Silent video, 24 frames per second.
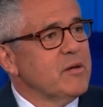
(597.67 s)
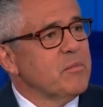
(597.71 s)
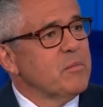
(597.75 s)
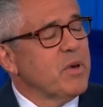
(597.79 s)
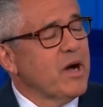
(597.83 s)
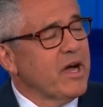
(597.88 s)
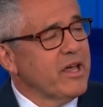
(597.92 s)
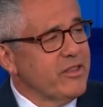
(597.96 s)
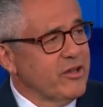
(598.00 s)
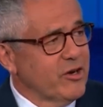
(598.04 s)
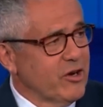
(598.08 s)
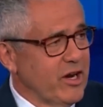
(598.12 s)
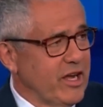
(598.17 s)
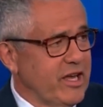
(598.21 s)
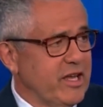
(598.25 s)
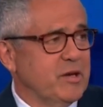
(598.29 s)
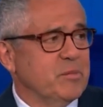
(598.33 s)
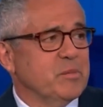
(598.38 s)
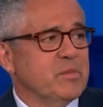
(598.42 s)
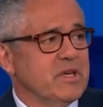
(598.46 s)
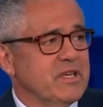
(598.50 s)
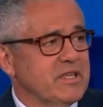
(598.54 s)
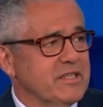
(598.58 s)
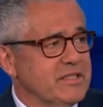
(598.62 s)
by their
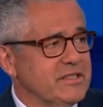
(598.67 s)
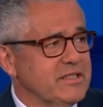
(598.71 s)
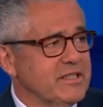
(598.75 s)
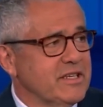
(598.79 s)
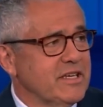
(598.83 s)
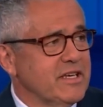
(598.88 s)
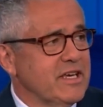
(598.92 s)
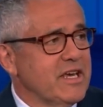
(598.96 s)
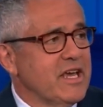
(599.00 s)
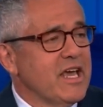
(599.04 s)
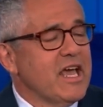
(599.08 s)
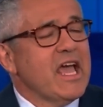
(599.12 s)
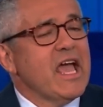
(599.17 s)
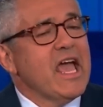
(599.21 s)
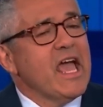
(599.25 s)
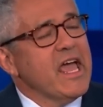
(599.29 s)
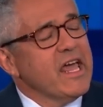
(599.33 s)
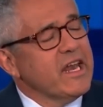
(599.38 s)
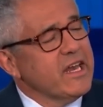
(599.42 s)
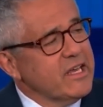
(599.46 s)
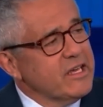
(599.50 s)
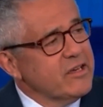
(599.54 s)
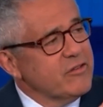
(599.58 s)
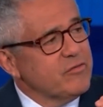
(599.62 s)
enemies.
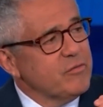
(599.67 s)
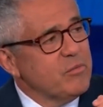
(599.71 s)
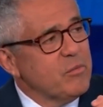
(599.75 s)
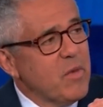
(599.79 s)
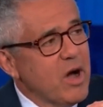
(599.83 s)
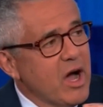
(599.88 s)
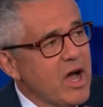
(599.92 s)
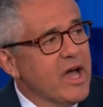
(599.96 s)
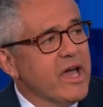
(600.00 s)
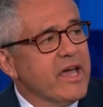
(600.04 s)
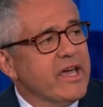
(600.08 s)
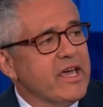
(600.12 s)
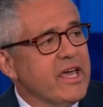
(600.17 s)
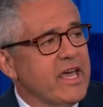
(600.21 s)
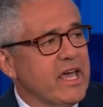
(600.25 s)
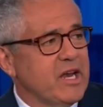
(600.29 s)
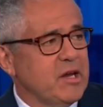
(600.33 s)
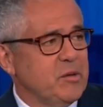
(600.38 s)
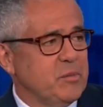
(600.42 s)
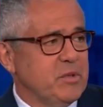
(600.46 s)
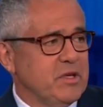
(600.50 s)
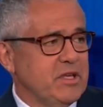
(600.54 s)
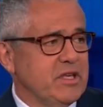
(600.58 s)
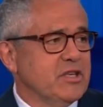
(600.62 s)
And if my
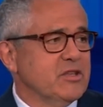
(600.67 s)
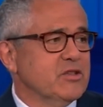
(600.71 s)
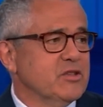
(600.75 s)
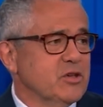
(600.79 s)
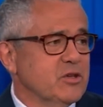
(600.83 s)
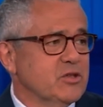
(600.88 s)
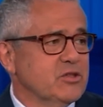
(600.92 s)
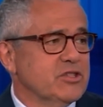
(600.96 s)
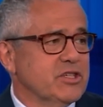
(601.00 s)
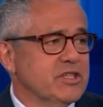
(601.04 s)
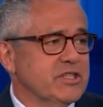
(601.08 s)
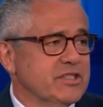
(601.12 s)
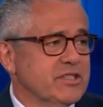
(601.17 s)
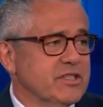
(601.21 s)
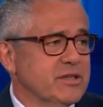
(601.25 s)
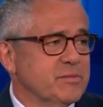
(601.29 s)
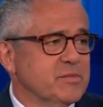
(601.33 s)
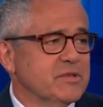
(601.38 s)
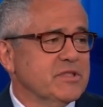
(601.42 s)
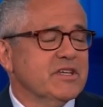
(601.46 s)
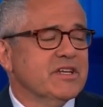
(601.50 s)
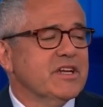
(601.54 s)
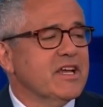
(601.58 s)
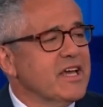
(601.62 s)
enemy is O.J.
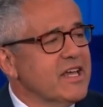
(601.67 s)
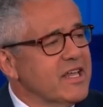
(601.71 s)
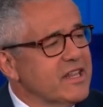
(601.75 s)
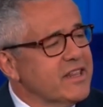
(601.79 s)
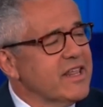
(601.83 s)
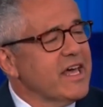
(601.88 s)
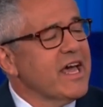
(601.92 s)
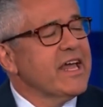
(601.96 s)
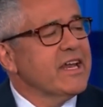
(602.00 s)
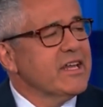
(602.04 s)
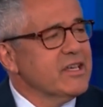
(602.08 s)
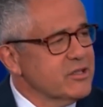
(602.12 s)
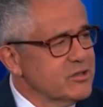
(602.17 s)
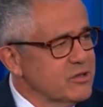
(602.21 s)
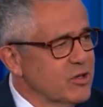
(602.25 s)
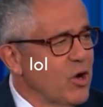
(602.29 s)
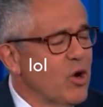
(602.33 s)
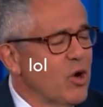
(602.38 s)
Simpson, that is